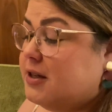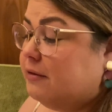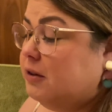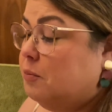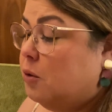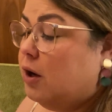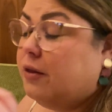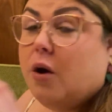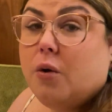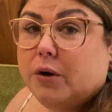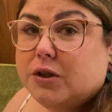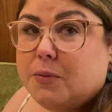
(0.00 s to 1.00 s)
definitely more on the
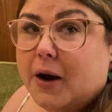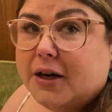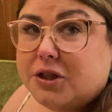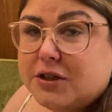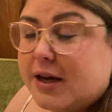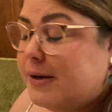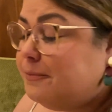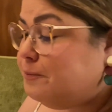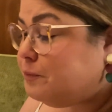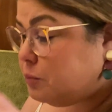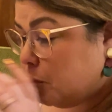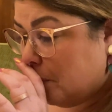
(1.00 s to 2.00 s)
horseradish side.
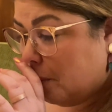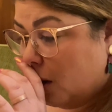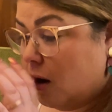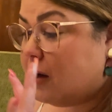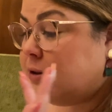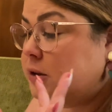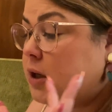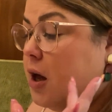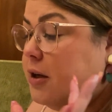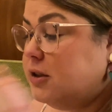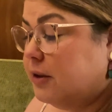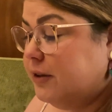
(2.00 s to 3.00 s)

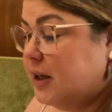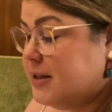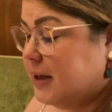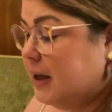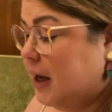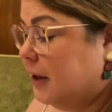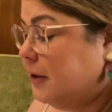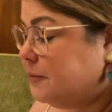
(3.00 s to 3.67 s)
Definitely has a kick.